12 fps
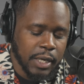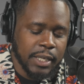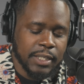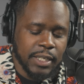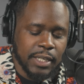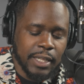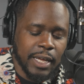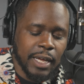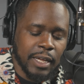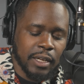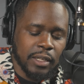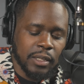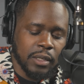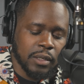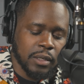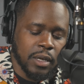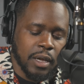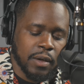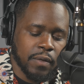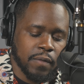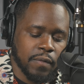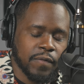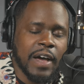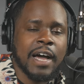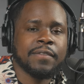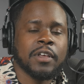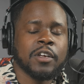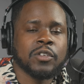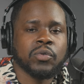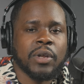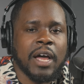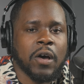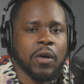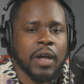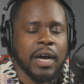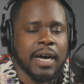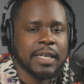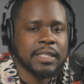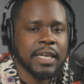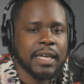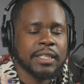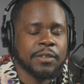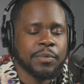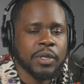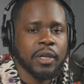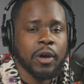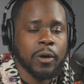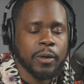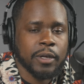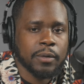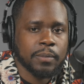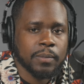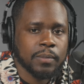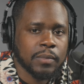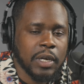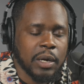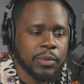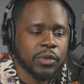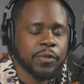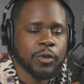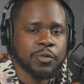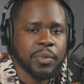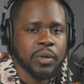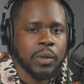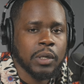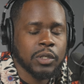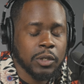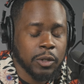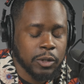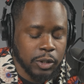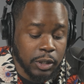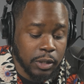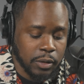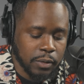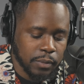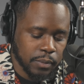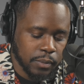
He said that five years without contacting me hurt him. I'm his firstborn son.